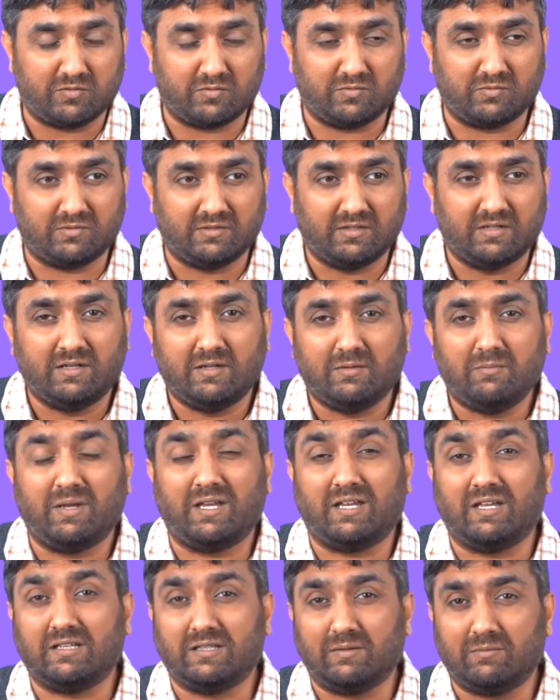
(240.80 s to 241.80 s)
to
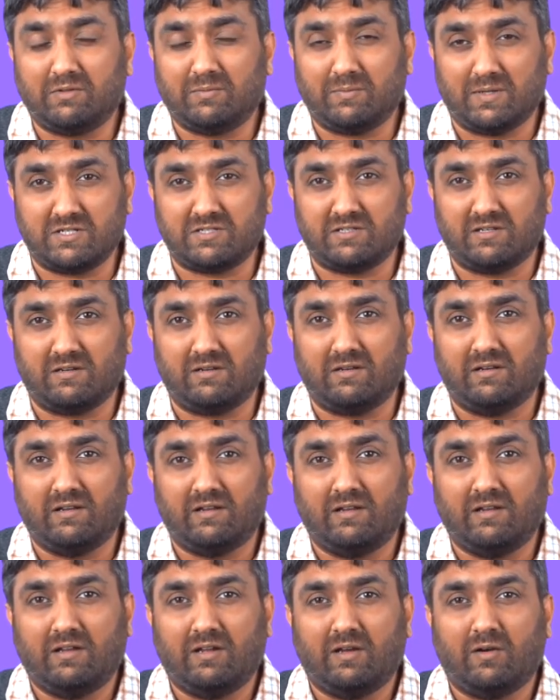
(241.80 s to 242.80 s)
making them special
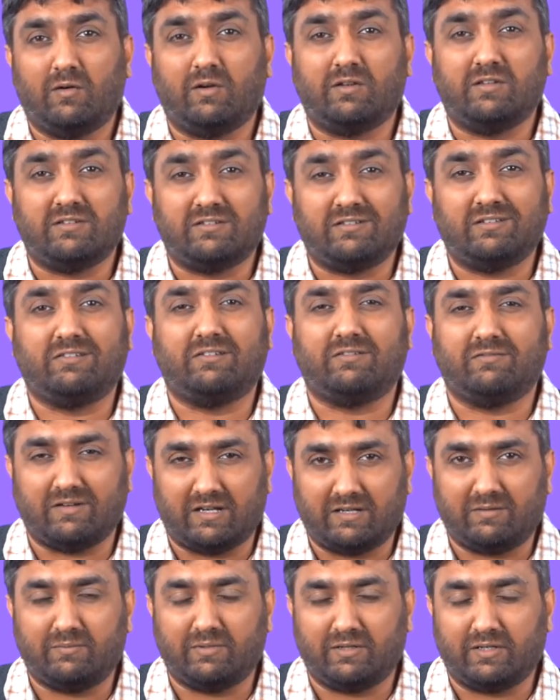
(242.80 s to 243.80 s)
on just
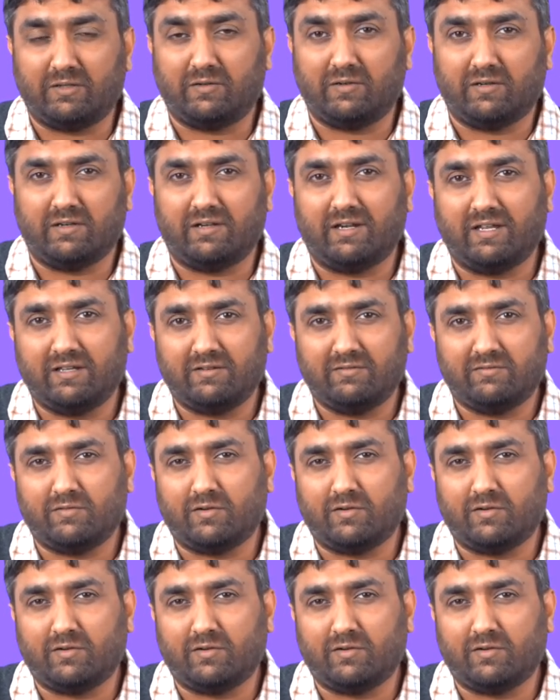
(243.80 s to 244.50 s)
one particular day.